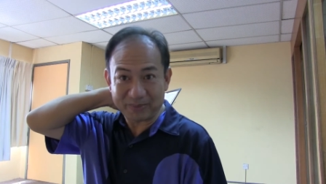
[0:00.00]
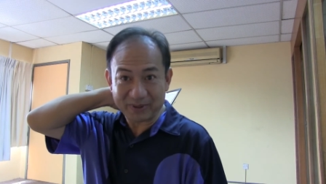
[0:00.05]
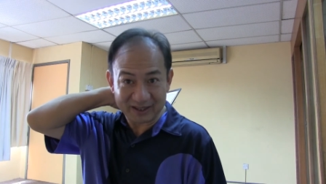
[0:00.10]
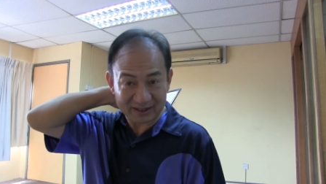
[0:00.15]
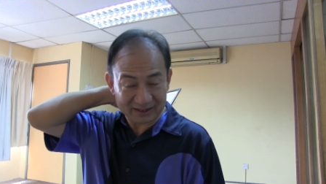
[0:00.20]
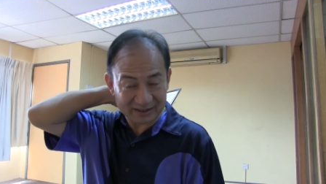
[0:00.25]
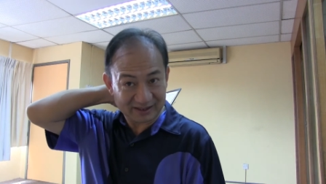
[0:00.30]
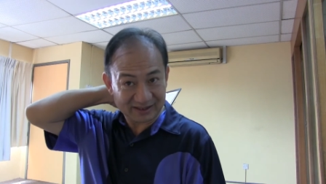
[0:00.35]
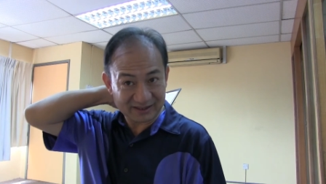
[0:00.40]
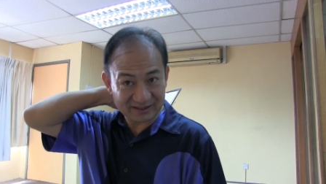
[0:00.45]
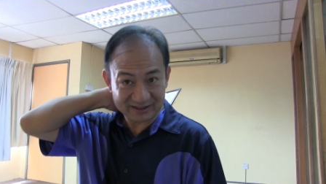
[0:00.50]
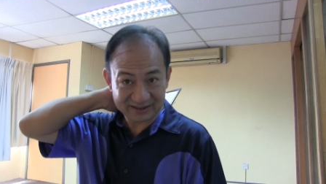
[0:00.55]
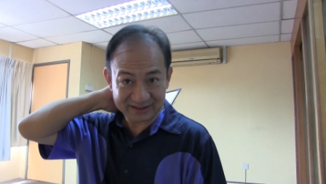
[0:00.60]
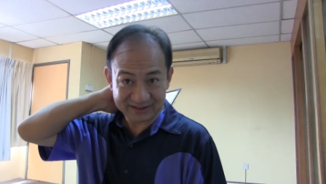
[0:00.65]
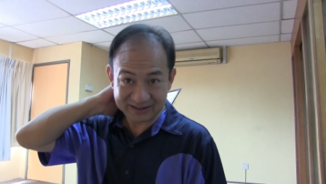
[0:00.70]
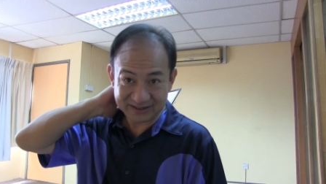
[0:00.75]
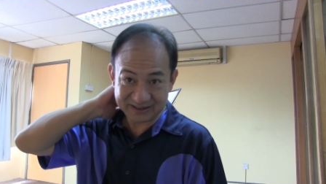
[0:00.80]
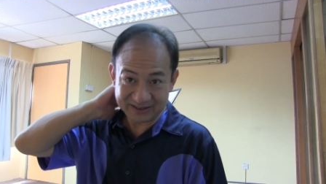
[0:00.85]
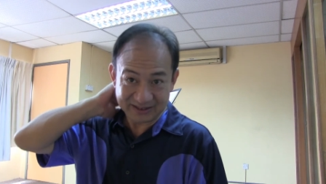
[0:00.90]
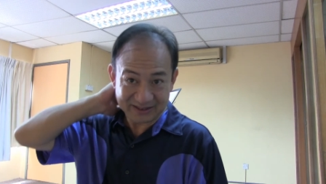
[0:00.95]
part
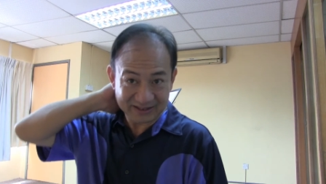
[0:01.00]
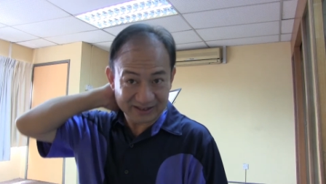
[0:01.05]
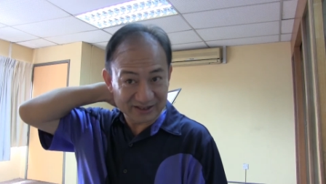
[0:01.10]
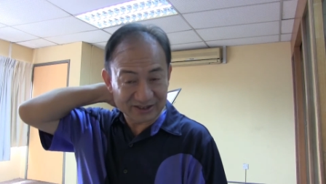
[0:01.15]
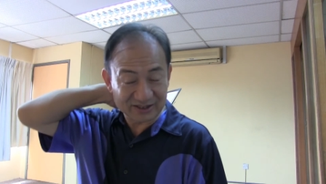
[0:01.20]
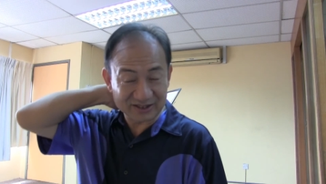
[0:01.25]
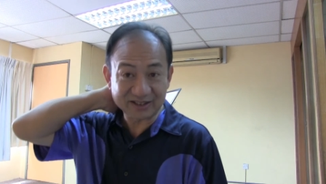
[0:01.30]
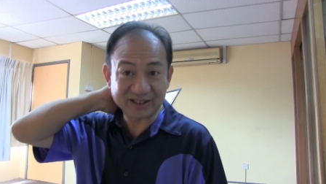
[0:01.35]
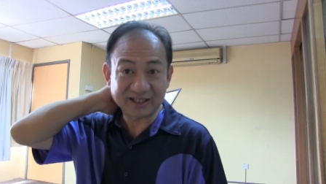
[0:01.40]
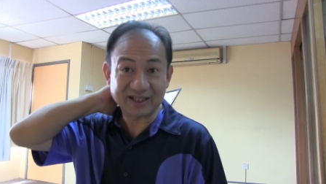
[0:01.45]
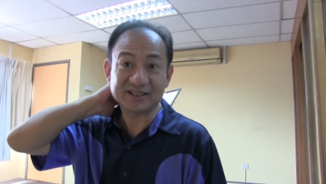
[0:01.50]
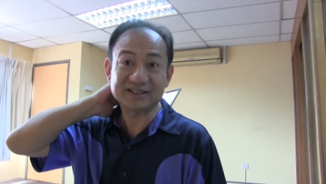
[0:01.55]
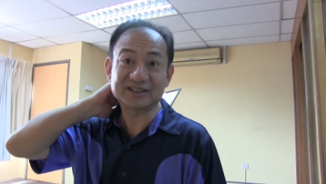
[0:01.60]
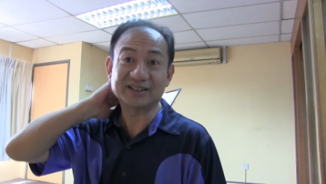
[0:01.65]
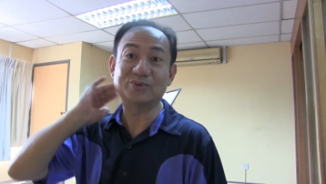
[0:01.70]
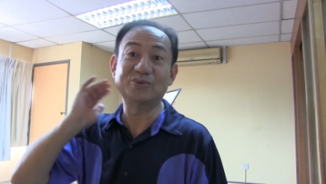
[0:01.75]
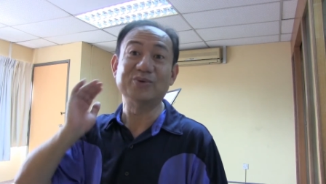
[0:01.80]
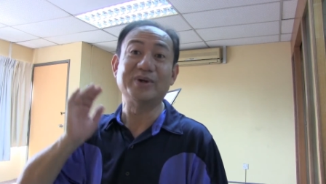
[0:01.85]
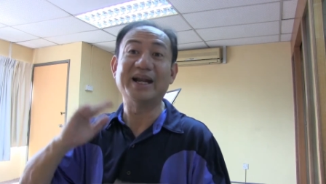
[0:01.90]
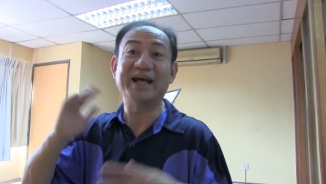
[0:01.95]
is not
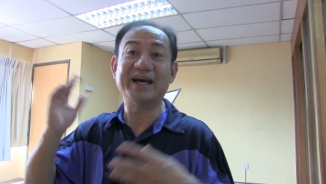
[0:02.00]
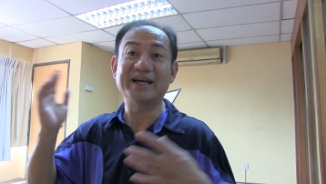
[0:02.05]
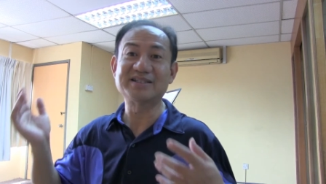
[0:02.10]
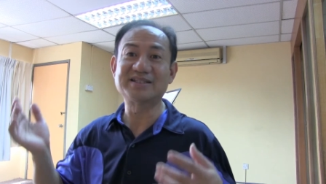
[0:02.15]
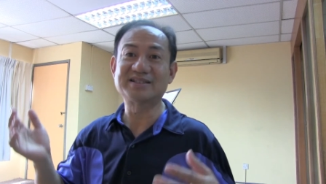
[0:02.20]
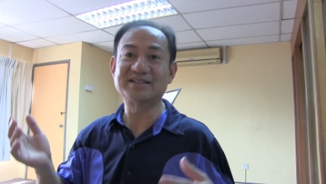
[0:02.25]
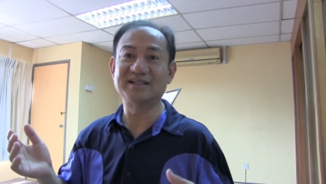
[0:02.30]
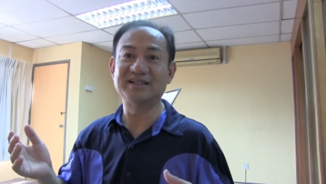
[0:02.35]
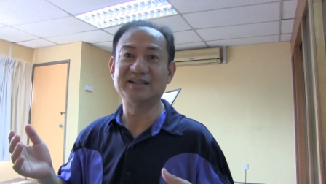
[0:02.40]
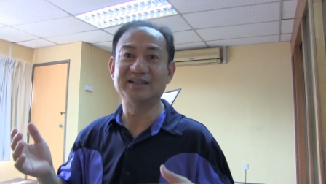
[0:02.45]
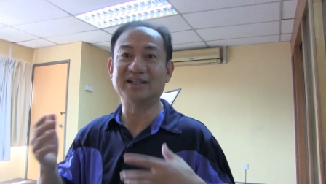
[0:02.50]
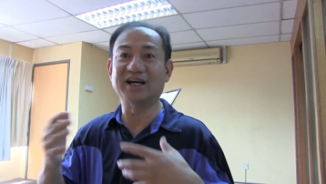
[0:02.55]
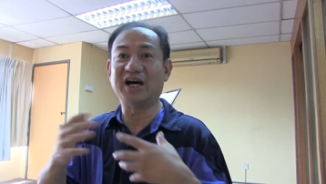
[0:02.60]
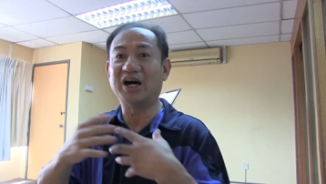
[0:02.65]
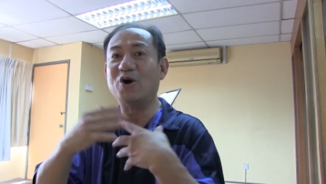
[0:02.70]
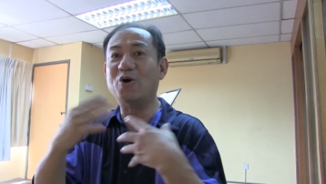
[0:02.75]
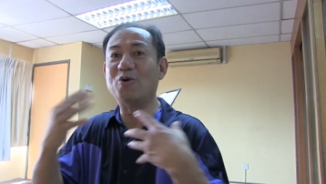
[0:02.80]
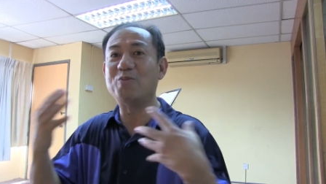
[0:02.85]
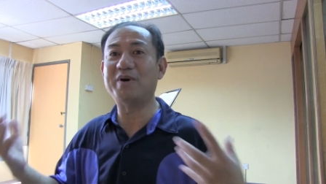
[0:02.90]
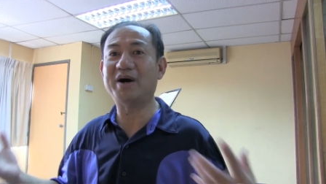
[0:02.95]
relaxed, the
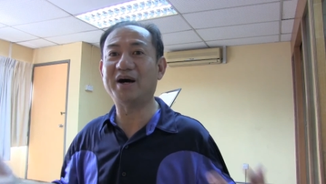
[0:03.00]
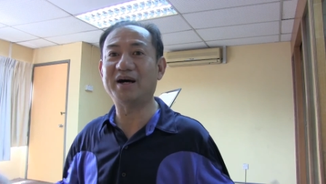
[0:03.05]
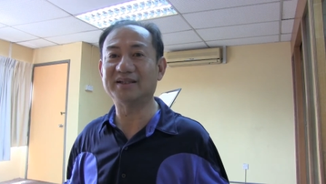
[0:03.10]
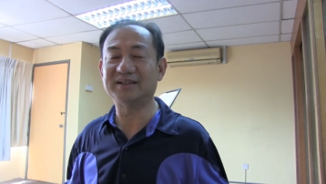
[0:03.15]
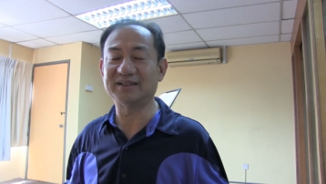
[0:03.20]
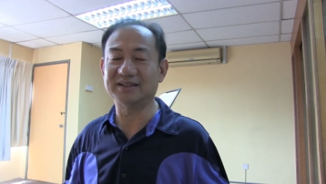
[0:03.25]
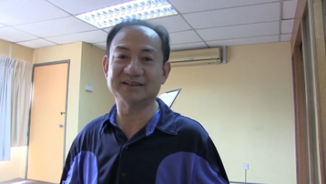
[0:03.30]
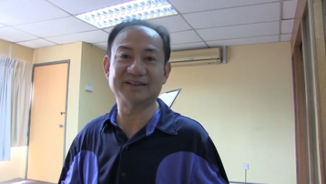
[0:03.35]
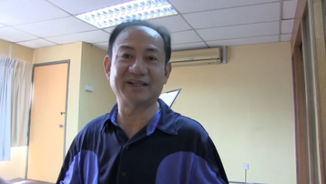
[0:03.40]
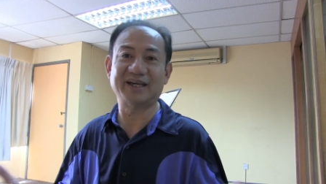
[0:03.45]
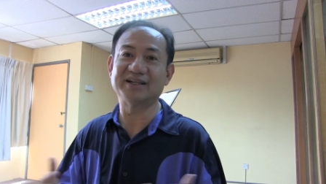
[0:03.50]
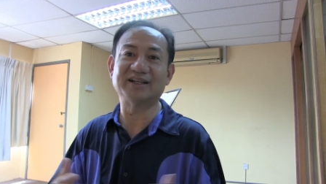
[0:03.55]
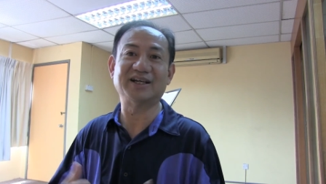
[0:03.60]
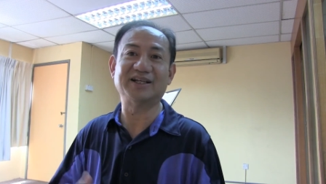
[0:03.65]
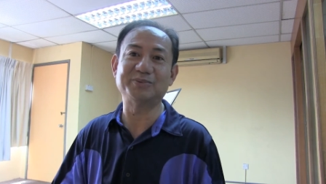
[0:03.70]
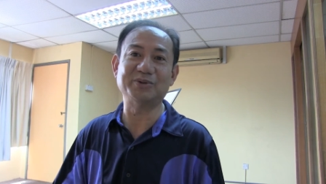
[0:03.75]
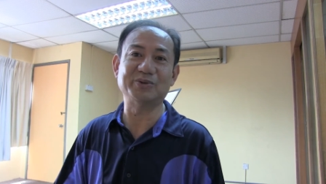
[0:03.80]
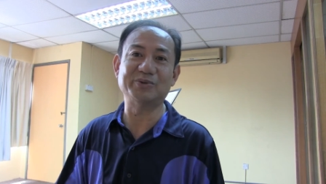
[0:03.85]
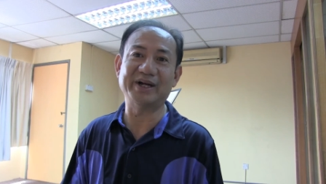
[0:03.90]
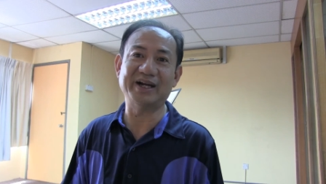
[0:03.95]
whole body
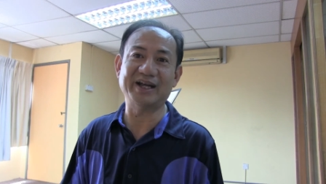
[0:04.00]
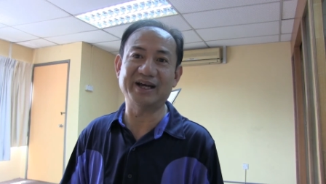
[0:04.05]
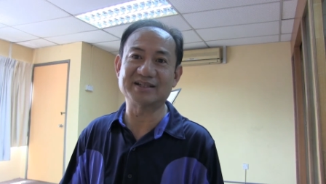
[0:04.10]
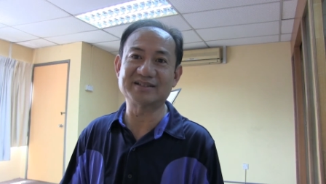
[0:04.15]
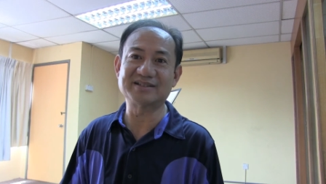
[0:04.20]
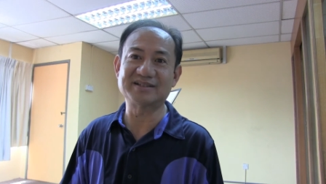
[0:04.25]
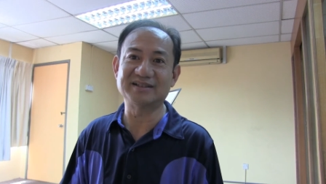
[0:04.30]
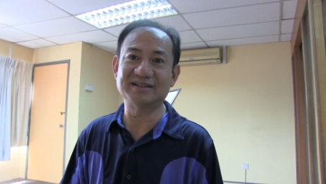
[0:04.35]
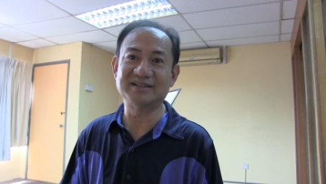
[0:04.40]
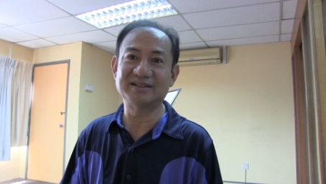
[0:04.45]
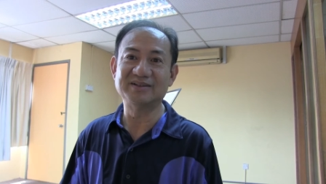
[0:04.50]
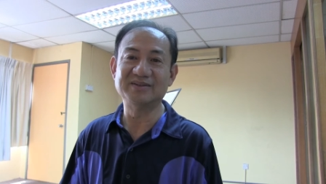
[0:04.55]
cannot be relaxed.